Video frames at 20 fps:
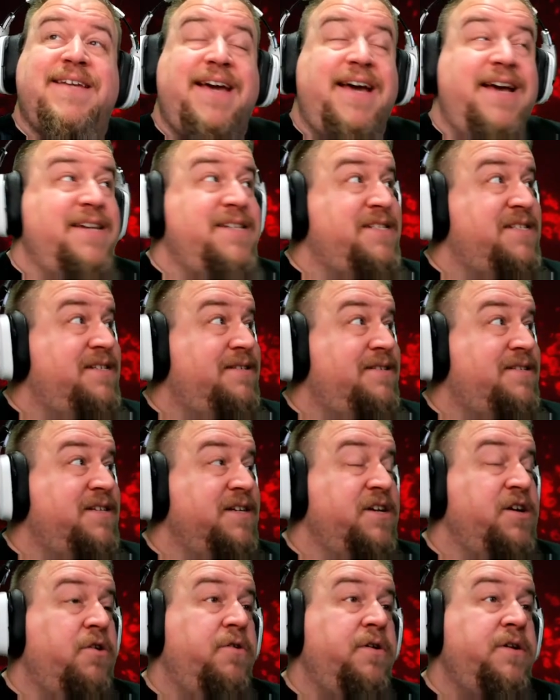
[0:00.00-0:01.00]
test
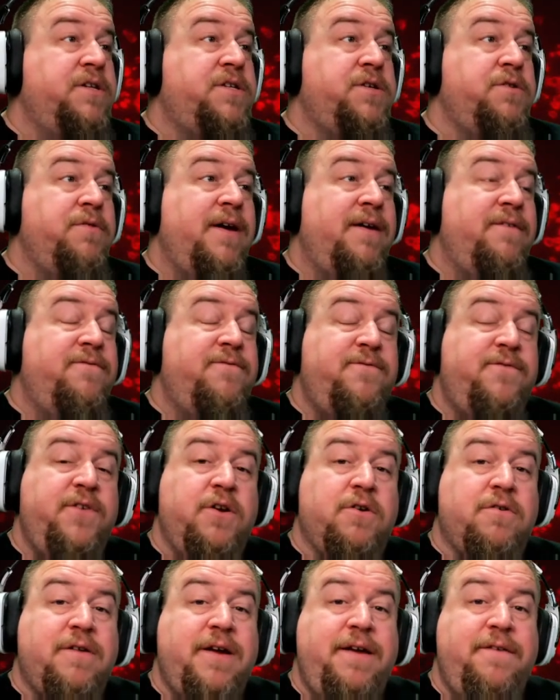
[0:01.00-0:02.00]
to go into a
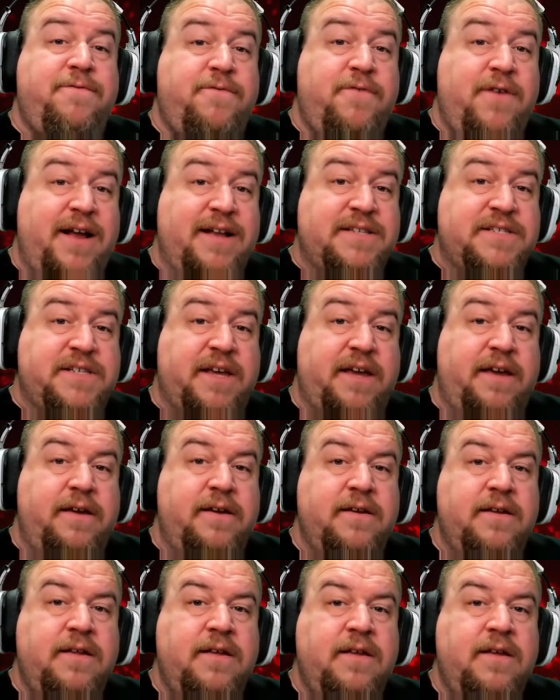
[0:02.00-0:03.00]
fury frenzy,
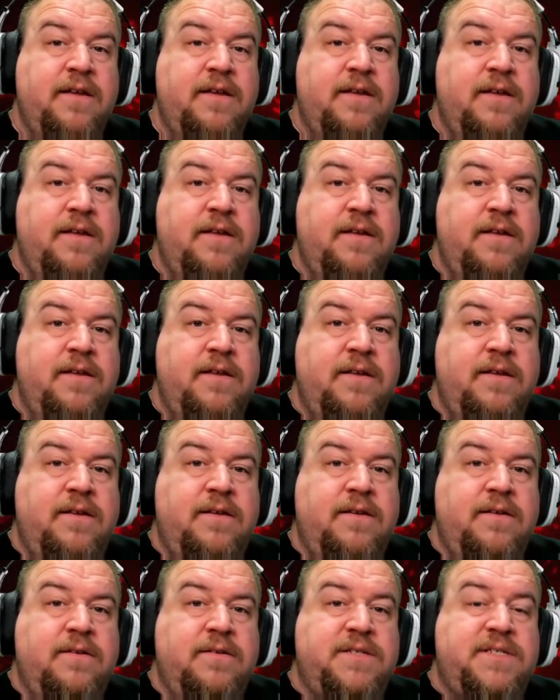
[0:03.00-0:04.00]

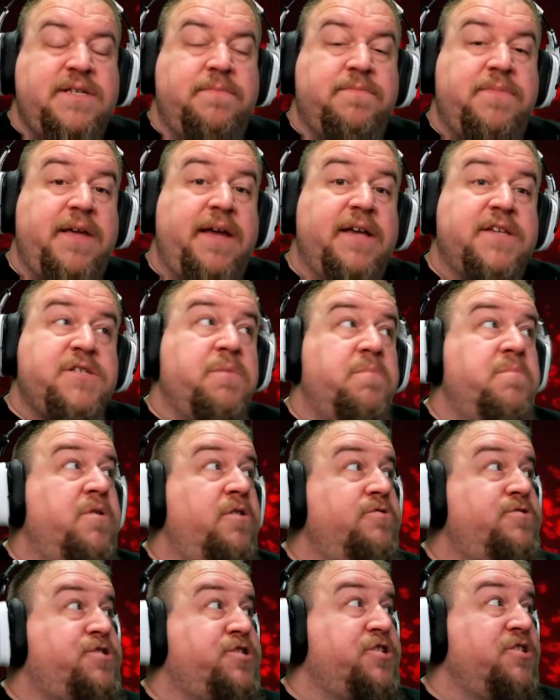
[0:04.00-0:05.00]
something has
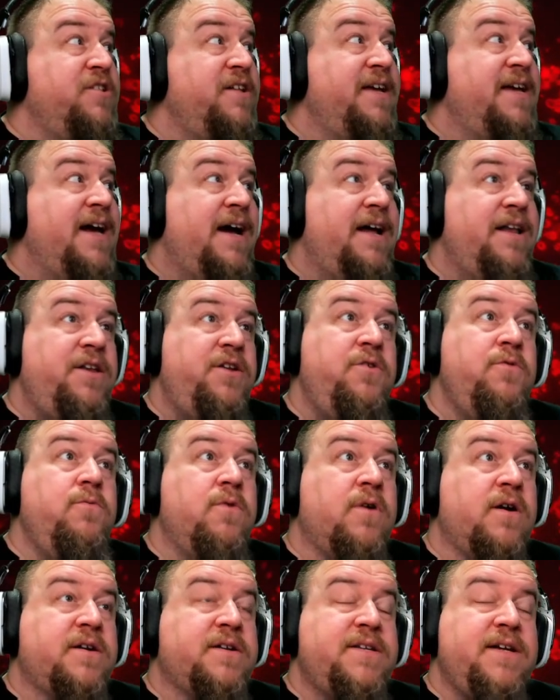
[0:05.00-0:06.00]
emotionally gotten you
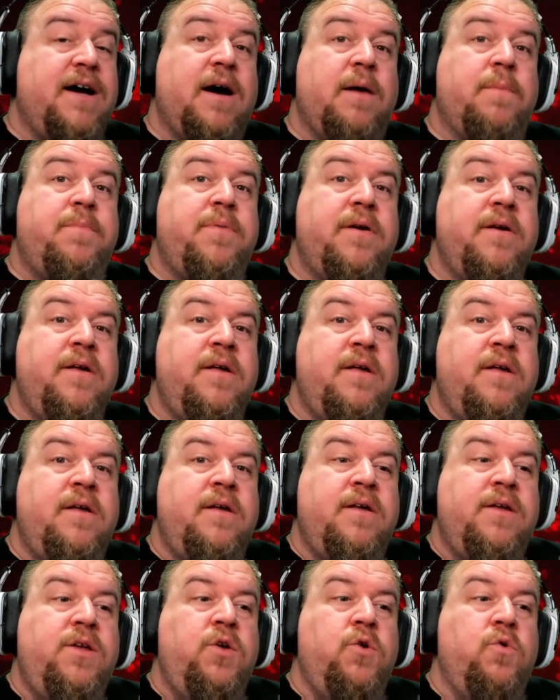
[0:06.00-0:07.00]
worked up,
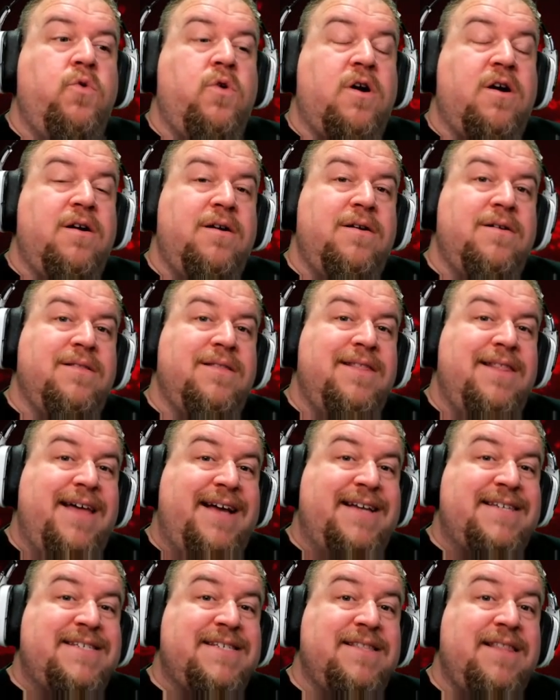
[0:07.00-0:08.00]
you are
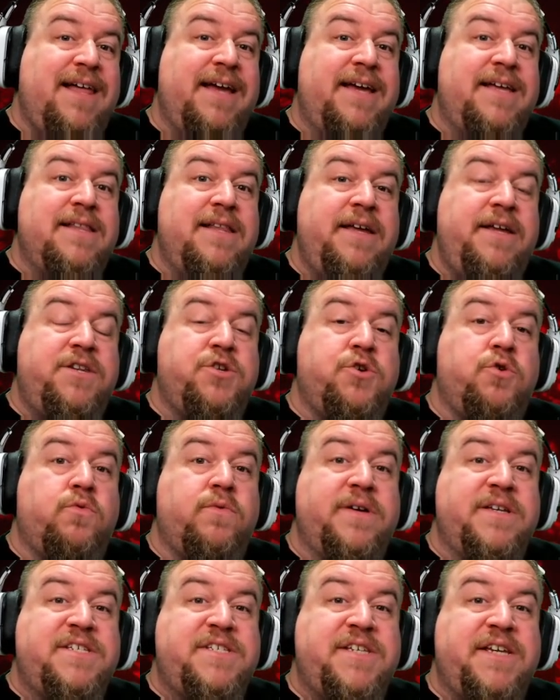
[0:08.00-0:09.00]
less likely to
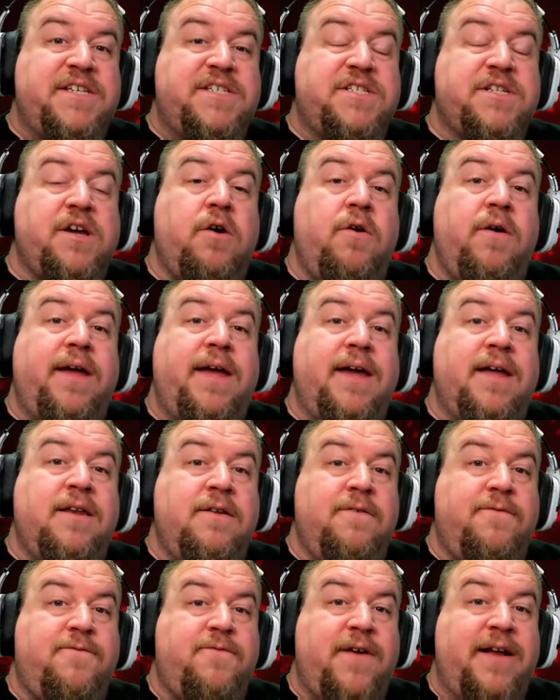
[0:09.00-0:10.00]
resist going
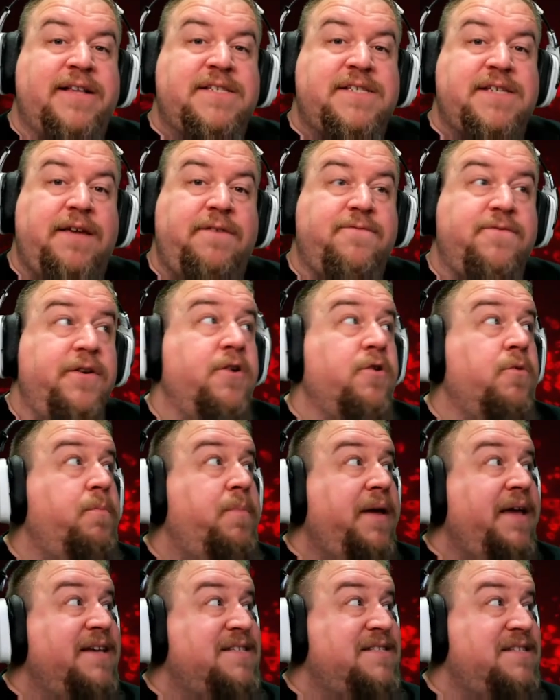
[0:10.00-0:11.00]
into frenzy for your
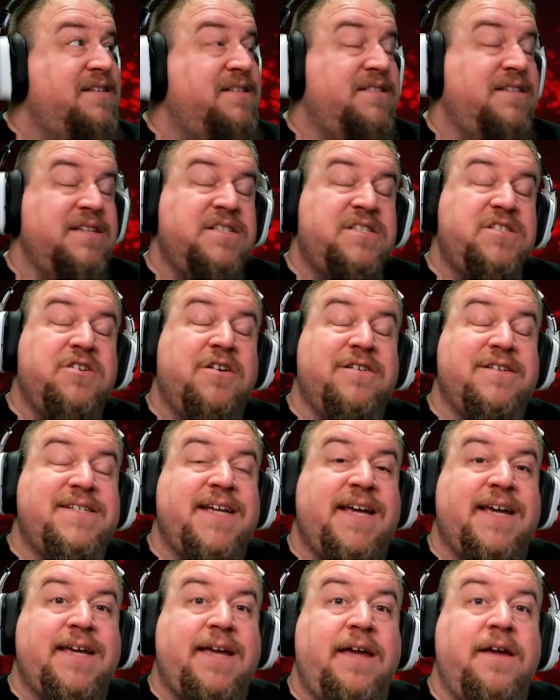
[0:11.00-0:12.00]
beast to start
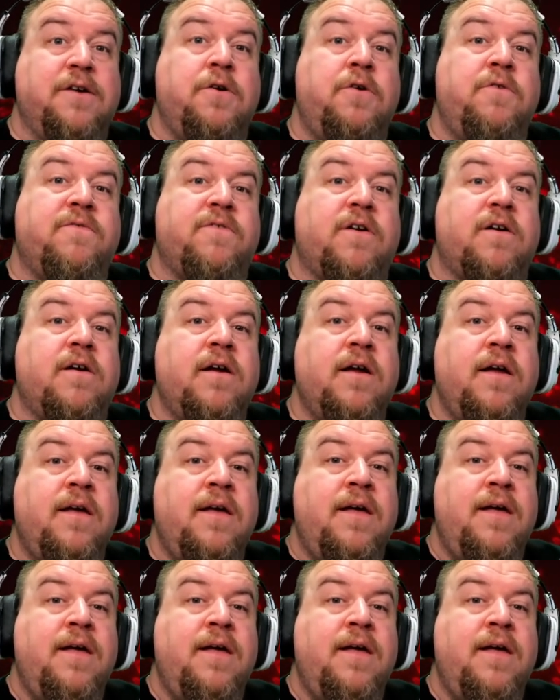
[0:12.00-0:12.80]
taking over